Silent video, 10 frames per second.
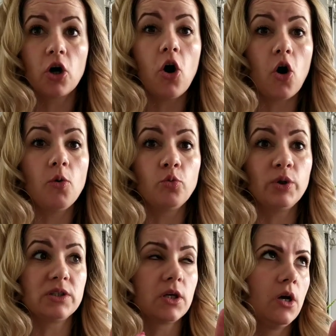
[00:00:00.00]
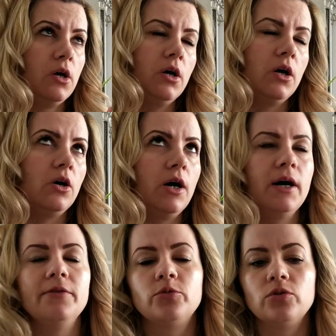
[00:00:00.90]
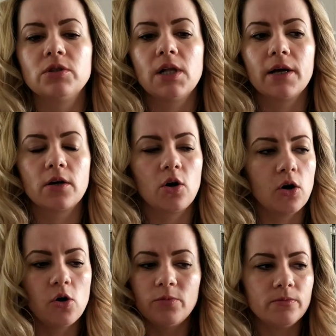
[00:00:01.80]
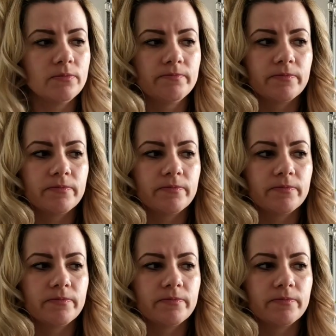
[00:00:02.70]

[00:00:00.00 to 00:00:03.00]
home with I have to use like home